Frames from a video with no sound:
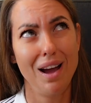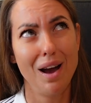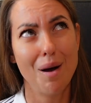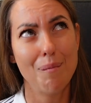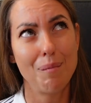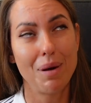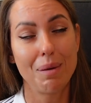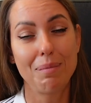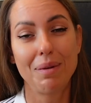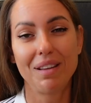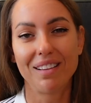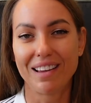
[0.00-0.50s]

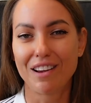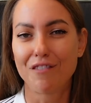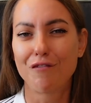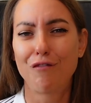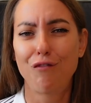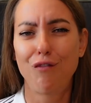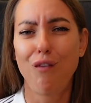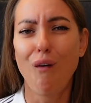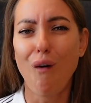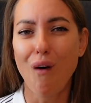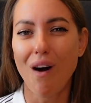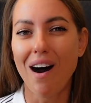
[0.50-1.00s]
maybe like
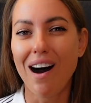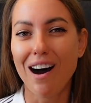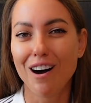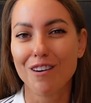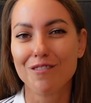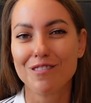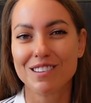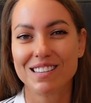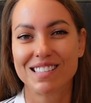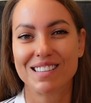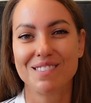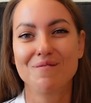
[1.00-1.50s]
four
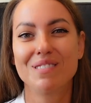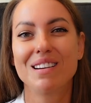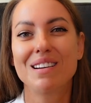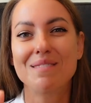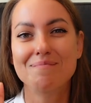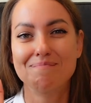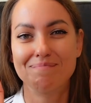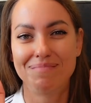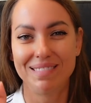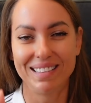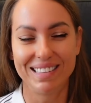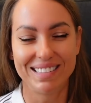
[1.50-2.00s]
hours a
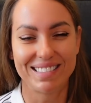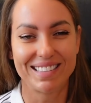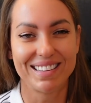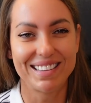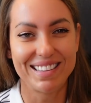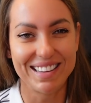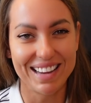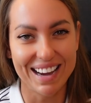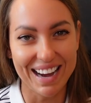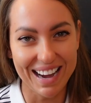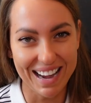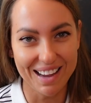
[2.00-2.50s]
week, but
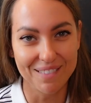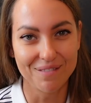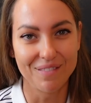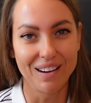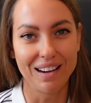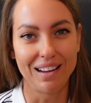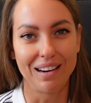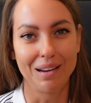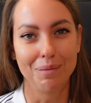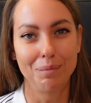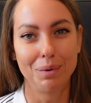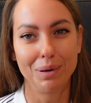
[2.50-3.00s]
they are
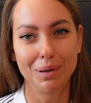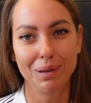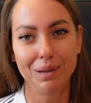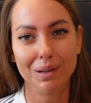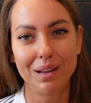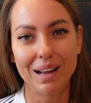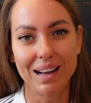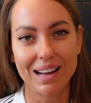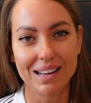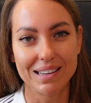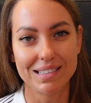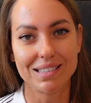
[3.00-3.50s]
available
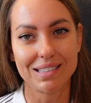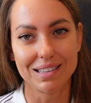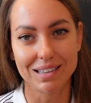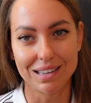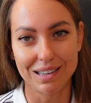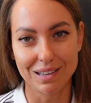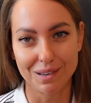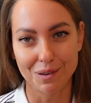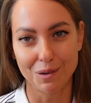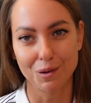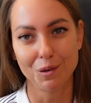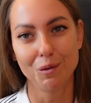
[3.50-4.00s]
and
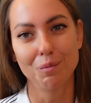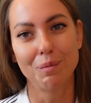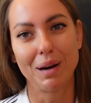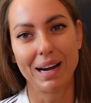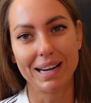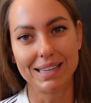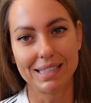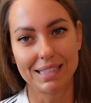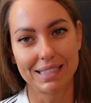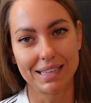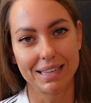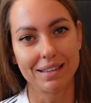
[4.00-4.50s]
uh, all my
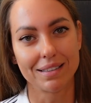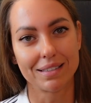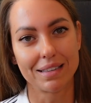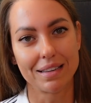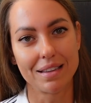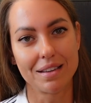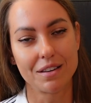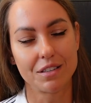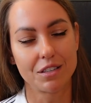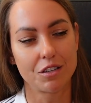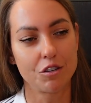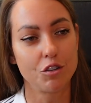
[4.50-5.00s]
details in
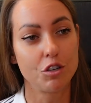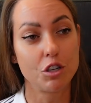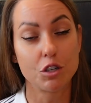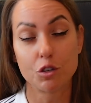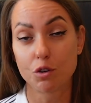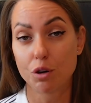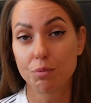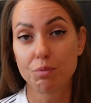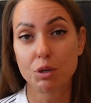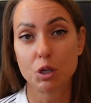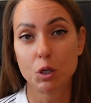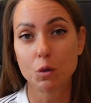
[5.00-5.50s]
the
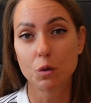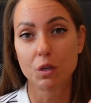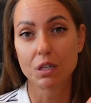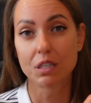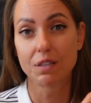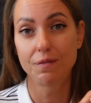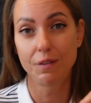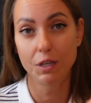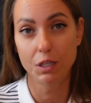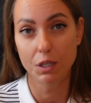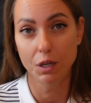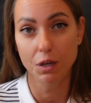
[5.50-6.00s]
description to this
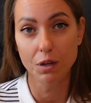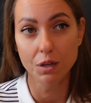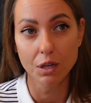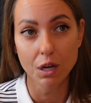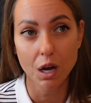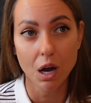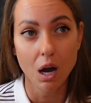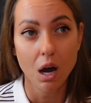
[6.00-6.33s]
video.